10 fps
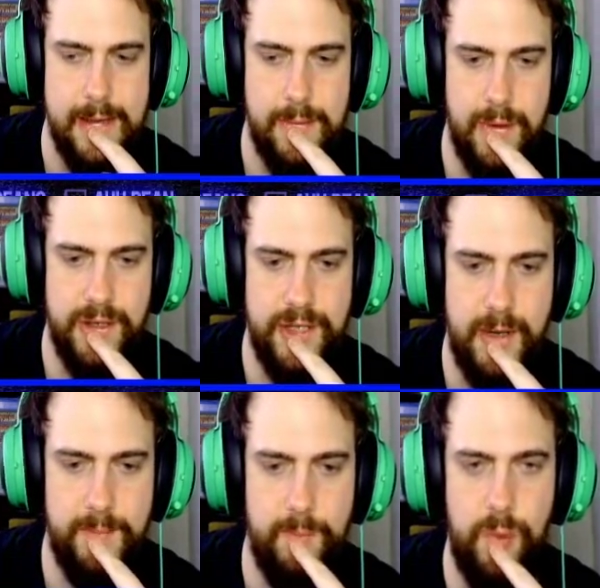What a
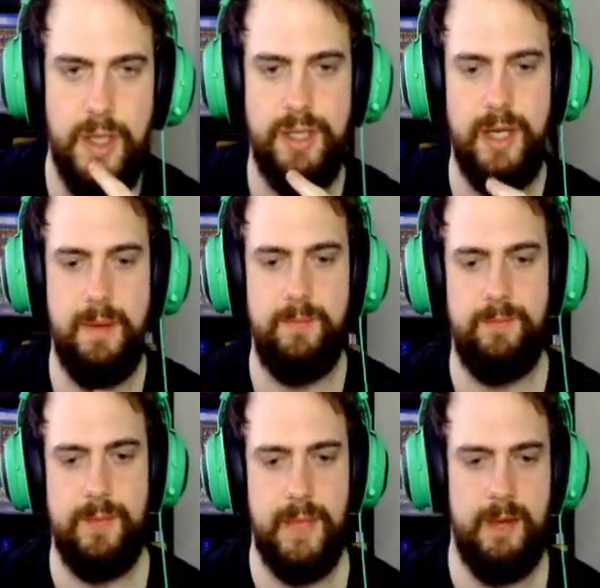shame. What a shame.
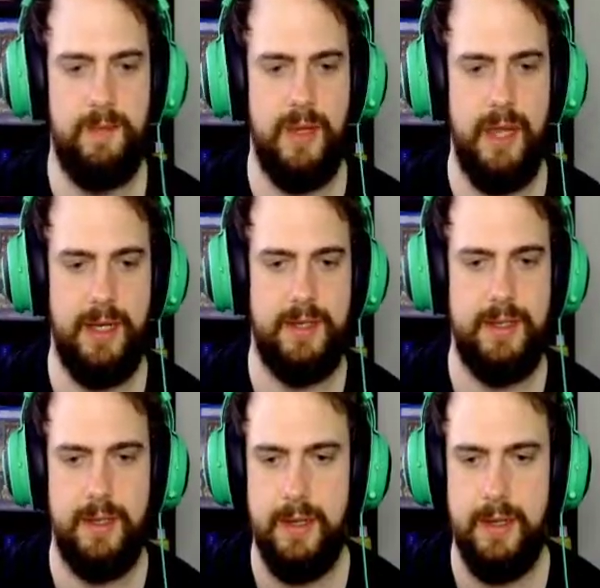Give them the nice.